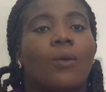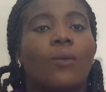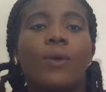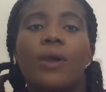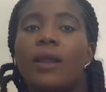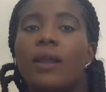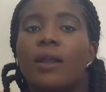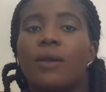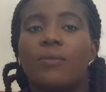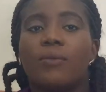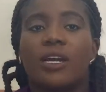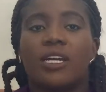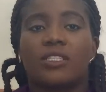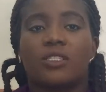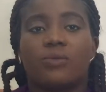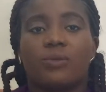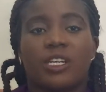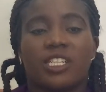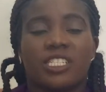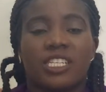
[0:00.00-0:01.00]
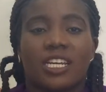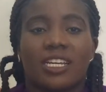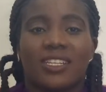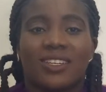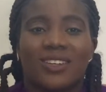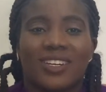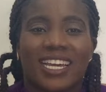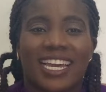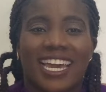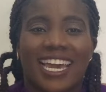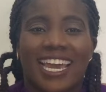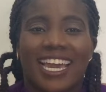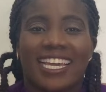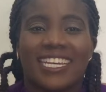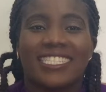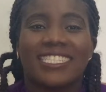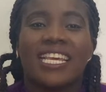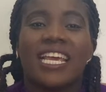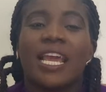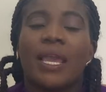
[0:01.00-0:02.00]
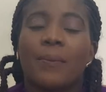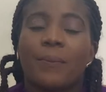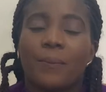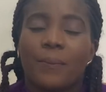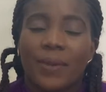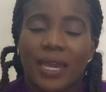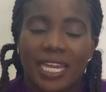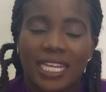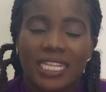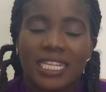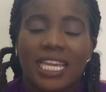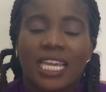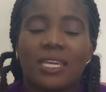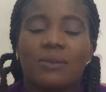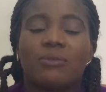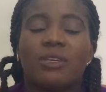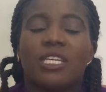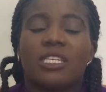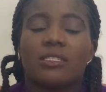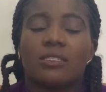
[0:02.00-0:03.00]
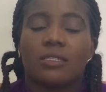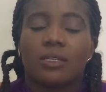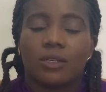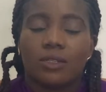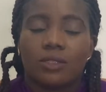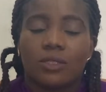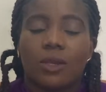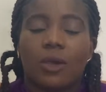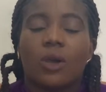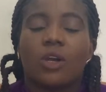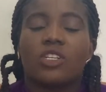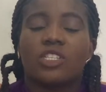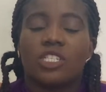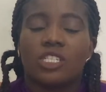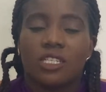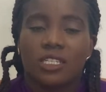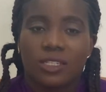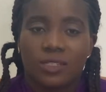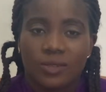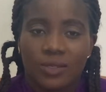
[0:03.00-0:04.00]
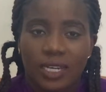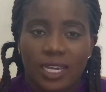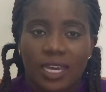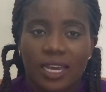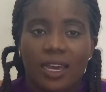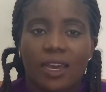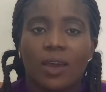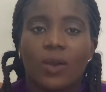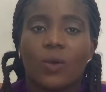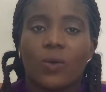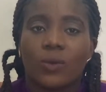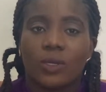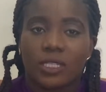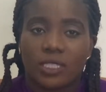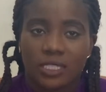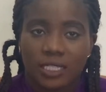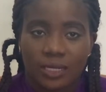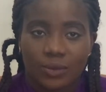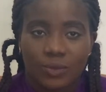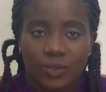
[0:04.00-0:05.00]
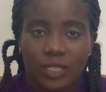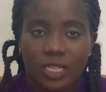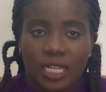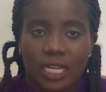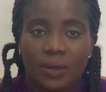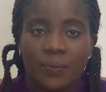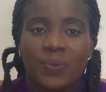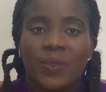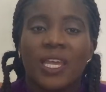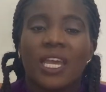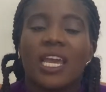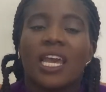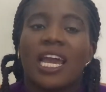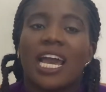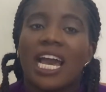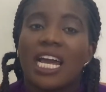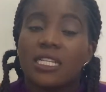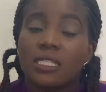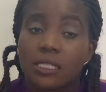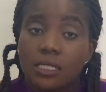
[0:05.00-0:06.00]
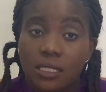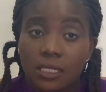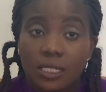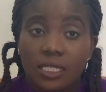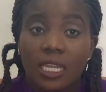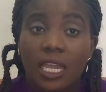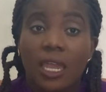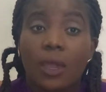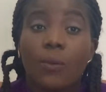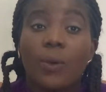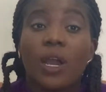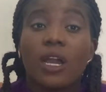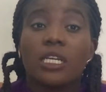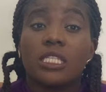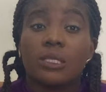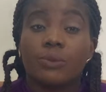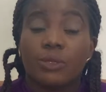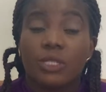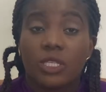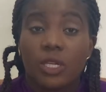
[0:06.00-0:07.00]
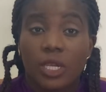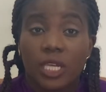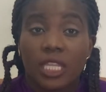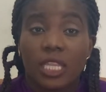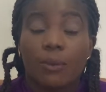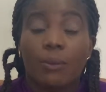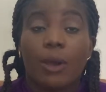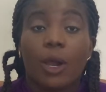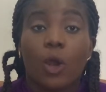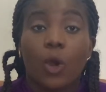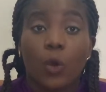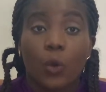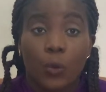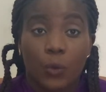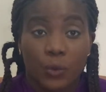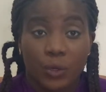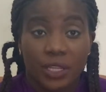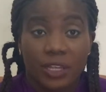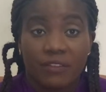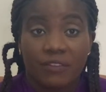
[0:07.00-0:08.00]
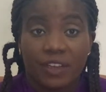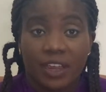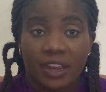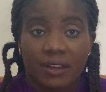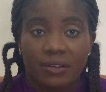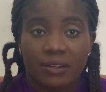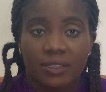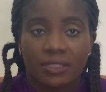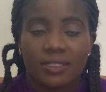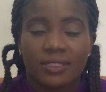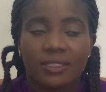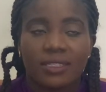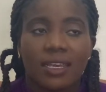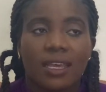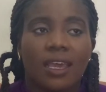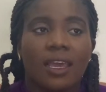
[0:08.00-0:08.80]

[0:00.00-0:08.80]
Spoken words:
Welcome back to my channel, guys. My name is Dr. Oshilunga Oyindamola, and today we're going to be talking about coronavirus.